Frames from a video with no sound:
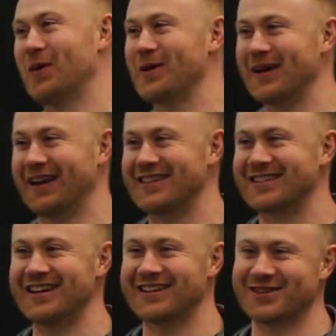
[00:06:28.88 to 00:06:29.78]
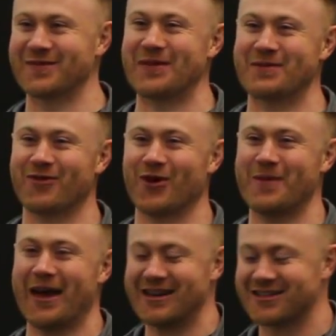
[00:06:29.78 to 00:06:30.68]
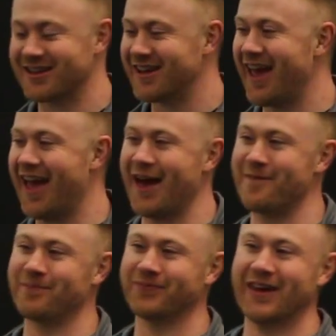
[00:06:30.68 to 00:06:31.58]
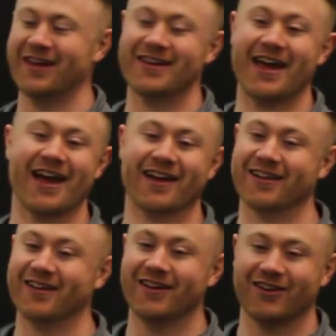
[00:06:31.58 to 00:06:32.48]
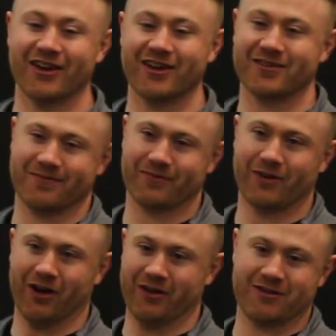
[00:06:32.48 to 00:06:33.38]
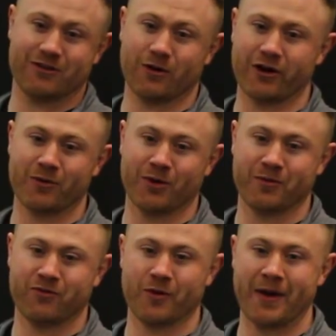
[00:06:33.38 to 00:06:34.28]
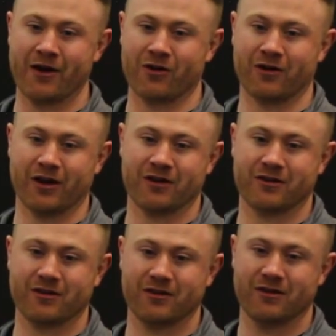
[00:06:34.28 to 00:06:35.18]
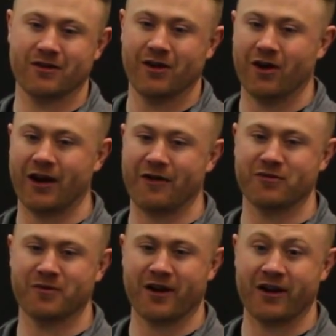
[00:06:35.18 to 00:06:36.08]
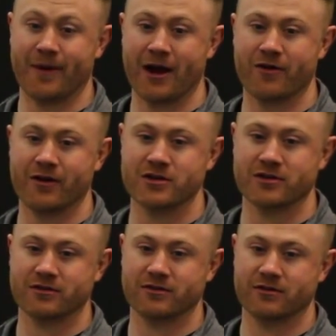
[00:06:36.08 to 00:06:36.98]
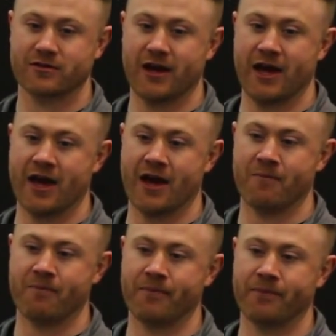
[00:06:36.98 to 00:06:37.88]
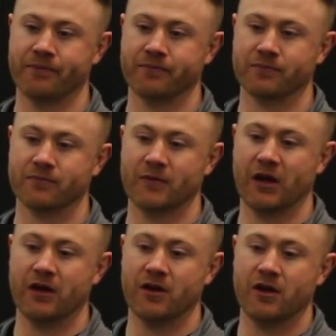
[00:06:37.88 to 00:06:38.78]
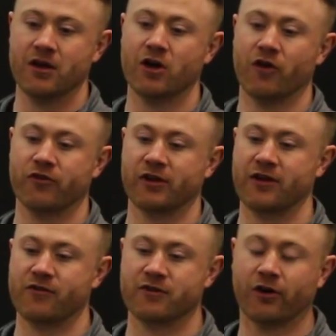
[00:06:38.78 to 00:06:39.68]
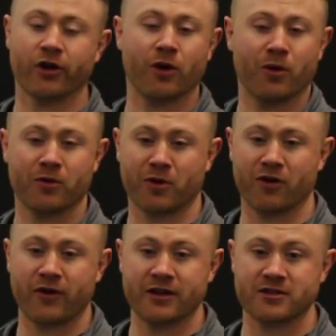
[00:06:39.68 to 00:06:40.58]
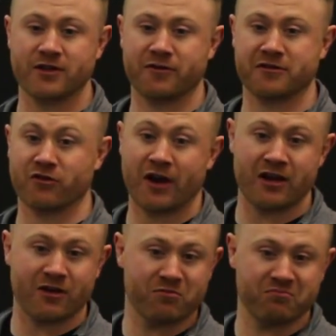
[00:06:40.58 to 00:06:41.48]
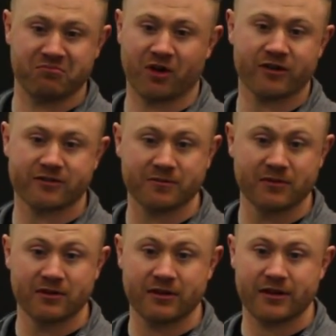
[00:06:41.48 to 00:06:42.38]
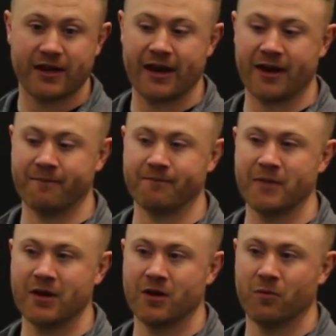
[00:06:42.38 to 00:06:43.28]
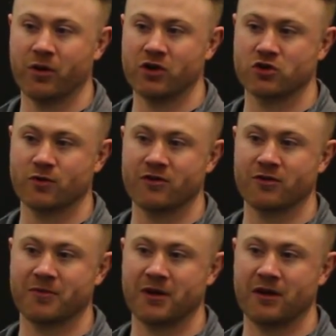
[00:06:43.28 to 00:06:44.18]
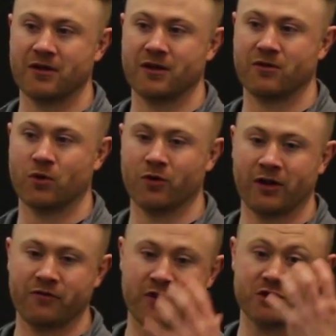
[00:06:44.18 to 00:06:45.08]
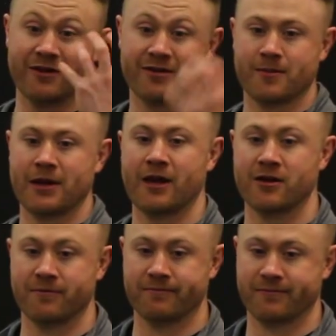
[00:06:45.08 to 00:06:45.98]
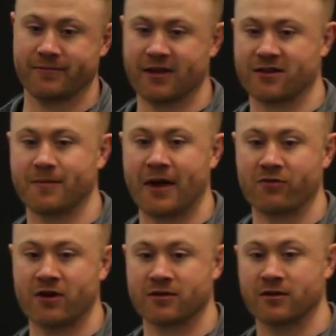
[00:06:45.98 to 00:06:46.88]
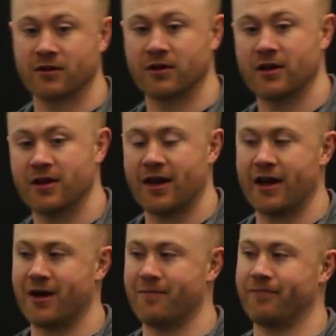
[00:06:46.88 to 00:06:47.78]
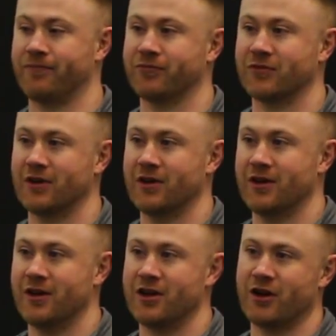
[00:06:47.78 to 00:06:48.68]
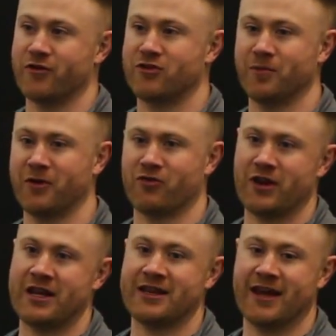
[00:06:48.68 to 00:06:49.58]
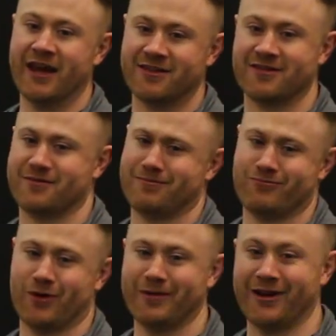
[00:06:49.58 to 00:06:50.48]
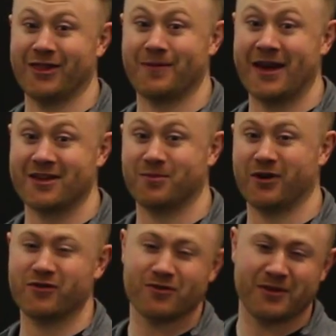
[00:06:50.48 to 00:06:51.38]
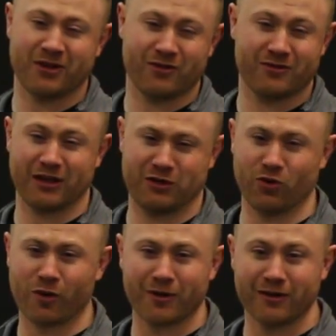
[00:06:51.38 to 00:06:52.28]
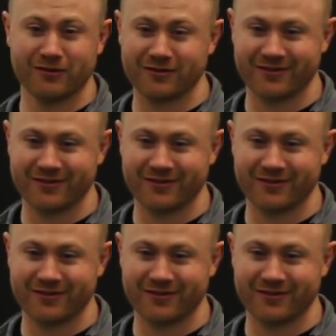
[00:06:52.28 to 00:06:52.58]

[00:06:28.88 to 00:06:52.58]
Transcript: about listening to something before bed? Yeah, like I'll listen to an audiobook before bed, or like I'll have something on in the background. You know, if it's an audiobook, perfect. If it's the radio, awesome. But you just want something that won't like visually stimulate you. That's the main reason. You know, if it's something really intense, probably not the best. But if it's something like normal,